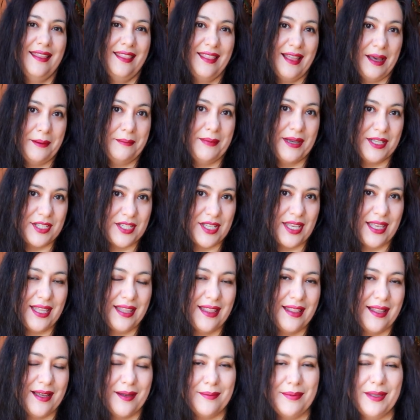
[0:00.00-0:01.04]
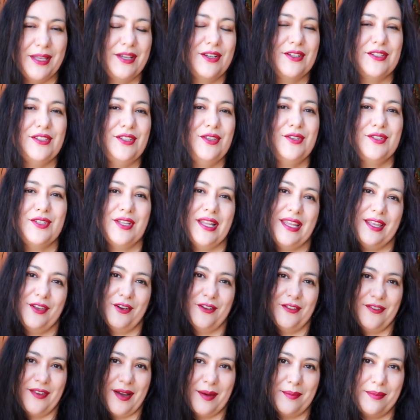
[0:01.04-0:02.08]
that much either because usually
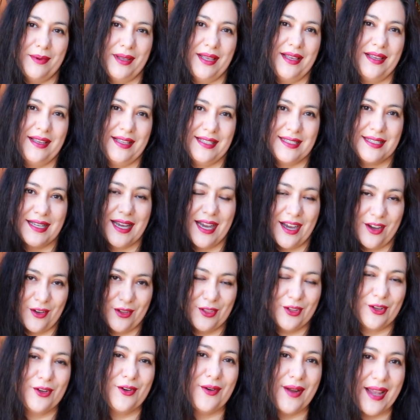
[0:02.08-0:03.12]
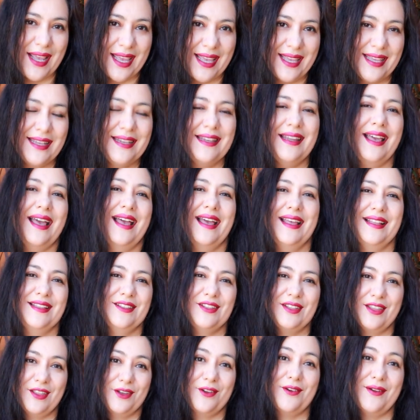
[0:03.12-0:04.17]
your fabric is cut on the grain
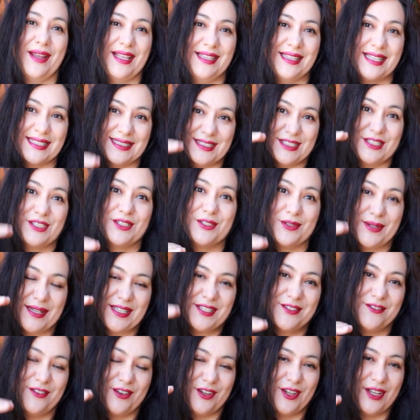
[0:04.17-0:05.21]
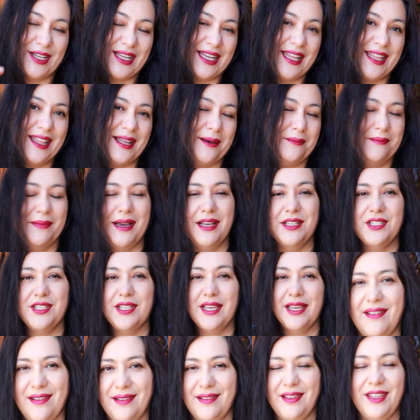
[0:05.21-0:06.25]
and the grain doesn't stretch vertically that
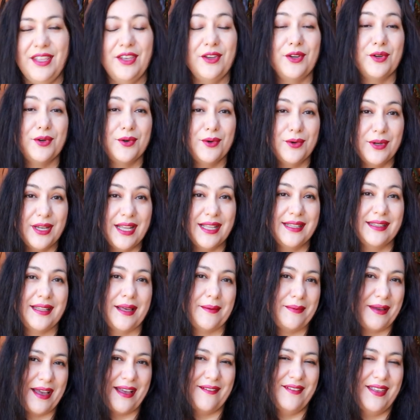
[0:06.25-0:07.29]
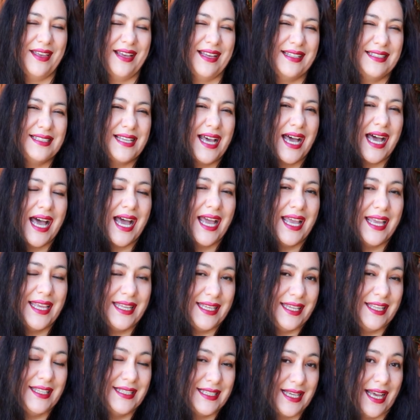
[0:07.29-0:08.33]
much. Uh, you could end up having a
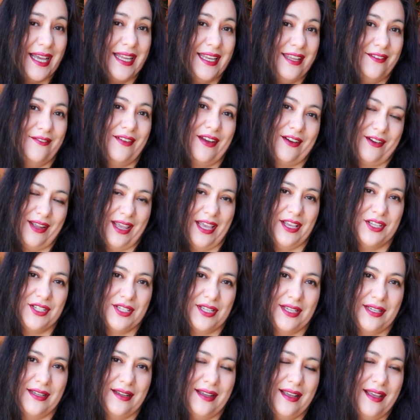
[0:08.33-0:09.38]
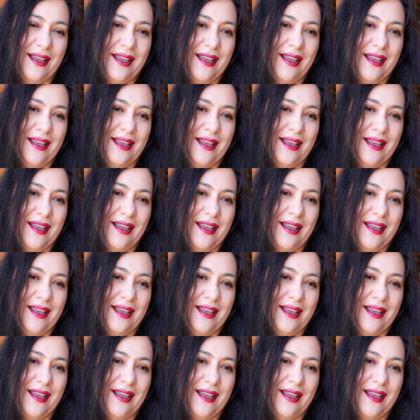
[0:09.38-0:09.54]
tiny, tiny variation.